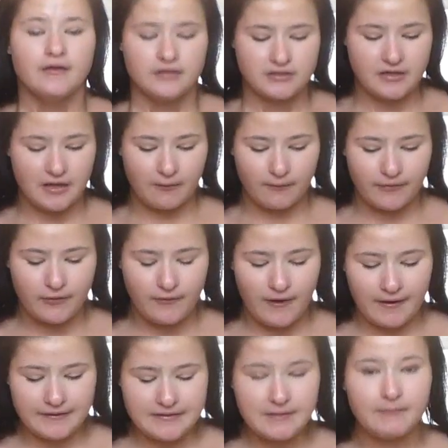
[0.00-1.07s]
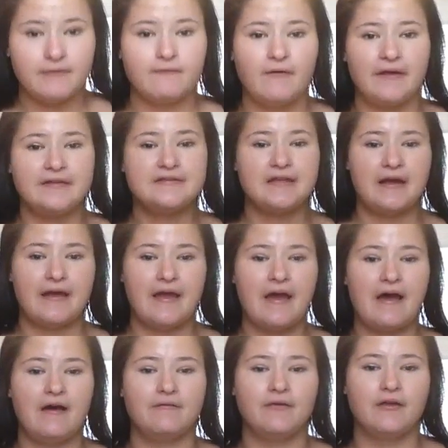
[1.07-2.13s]
share with you guys some advice that I
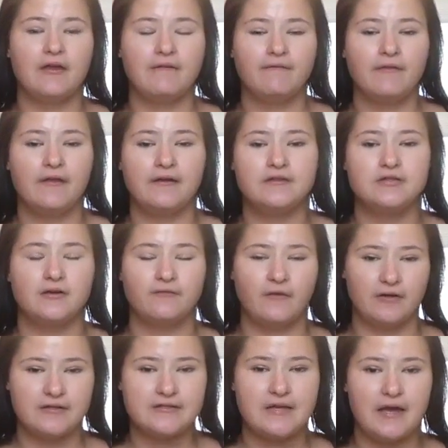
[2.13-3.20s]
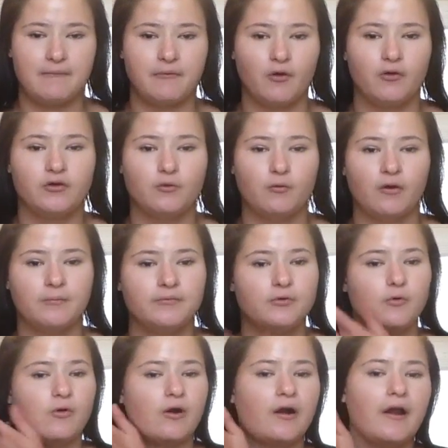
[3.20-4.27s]
have if it is your first time going to Warped
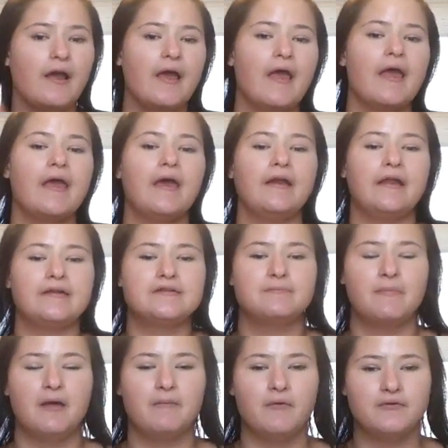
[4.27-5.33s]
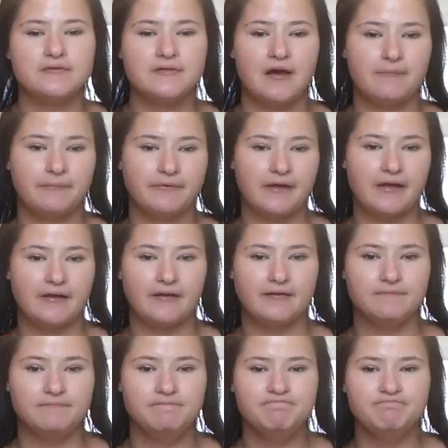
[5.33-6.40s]
Tour, and it's my most
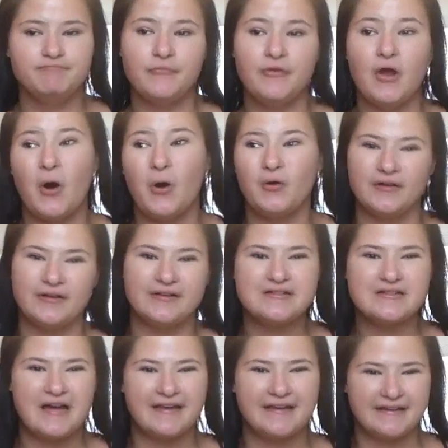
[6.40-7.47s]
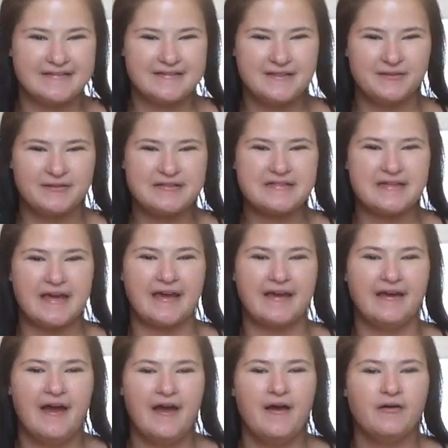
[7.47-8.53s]
updated knowledge, I guess you would
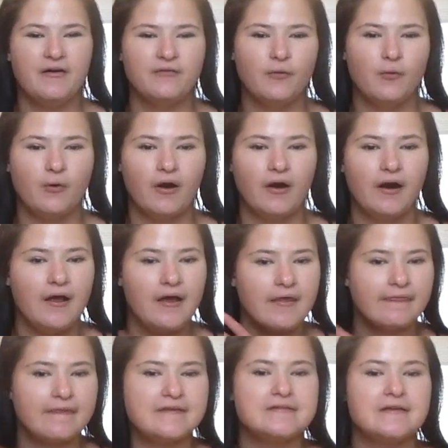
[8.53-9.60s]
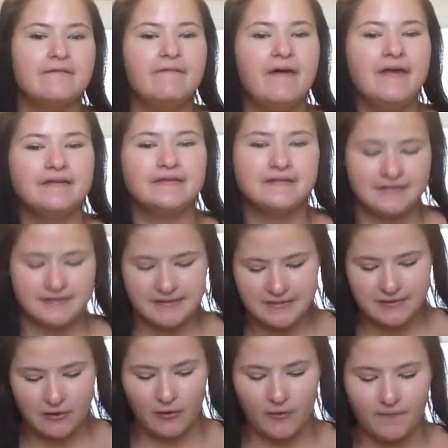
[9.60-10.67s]
say, for this event.
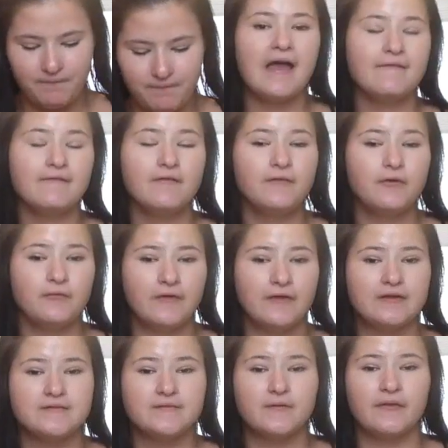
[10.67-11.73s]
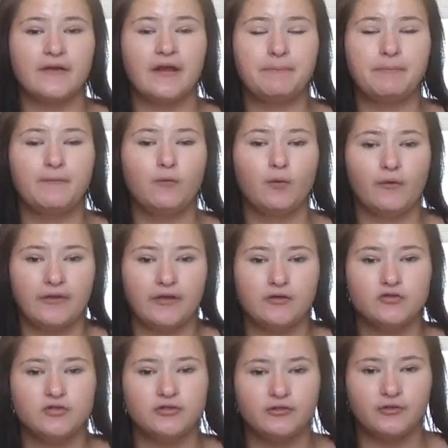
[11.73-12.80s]
So I have a few things for the night before that
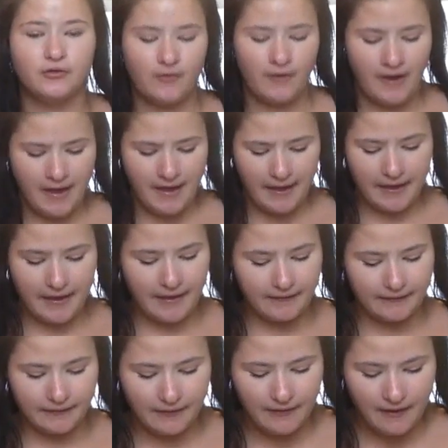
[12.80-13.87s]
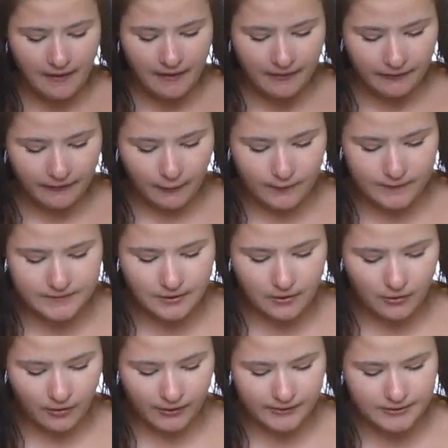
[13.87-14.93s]
you should do, and those
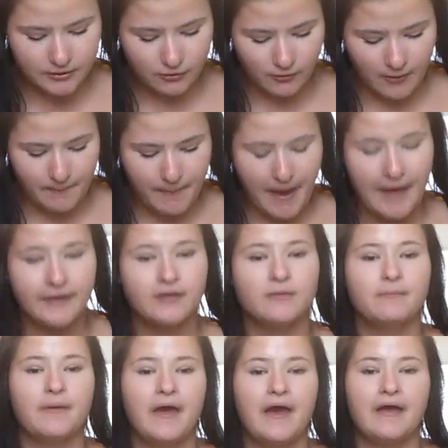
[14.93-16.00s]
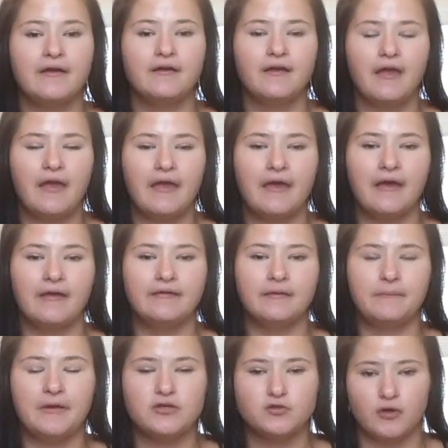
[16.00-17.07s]
are to pack your bag
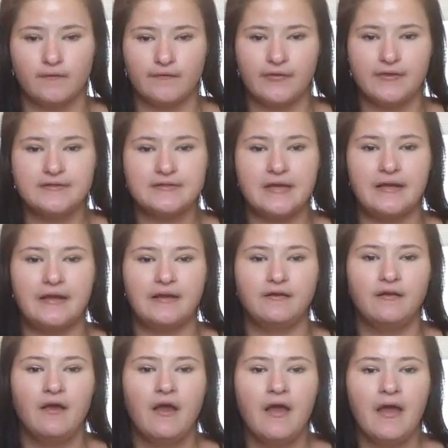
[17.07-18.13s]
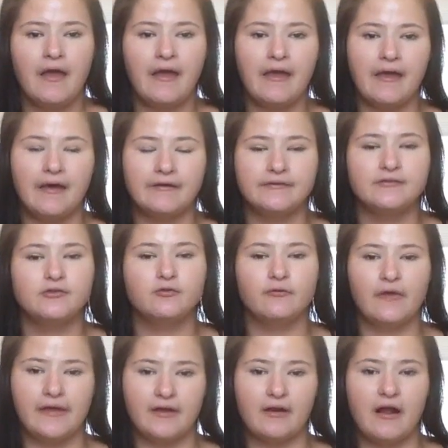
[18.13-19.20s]
and make sure everything's in it, and to
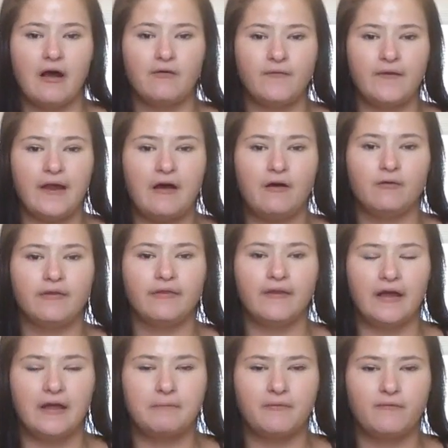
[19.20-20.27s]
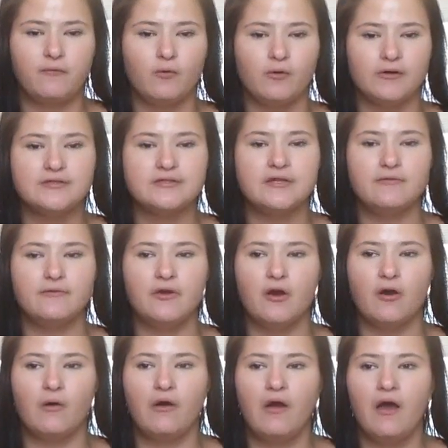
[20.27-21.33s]
lay your outfit out the night before so you
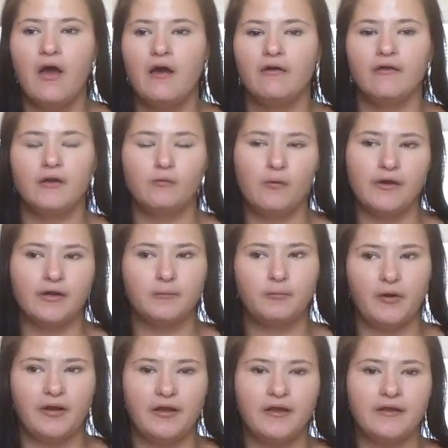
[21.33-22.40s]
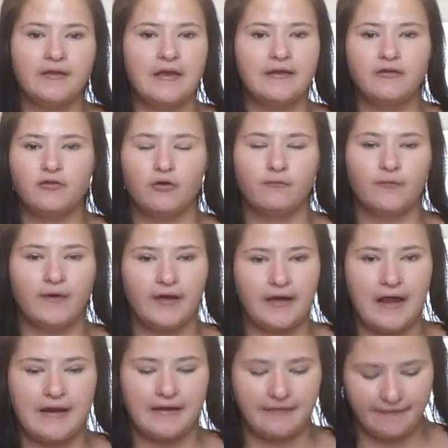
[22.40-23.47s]
know like what you're bringing and you don't
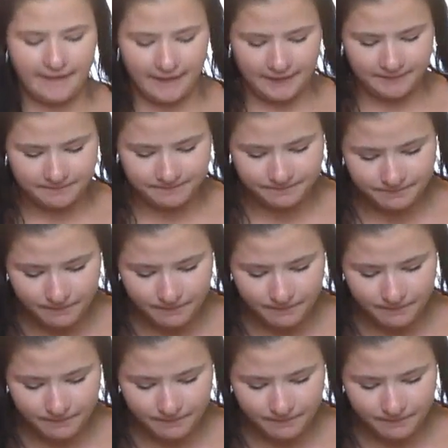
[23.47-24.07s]
forget anything.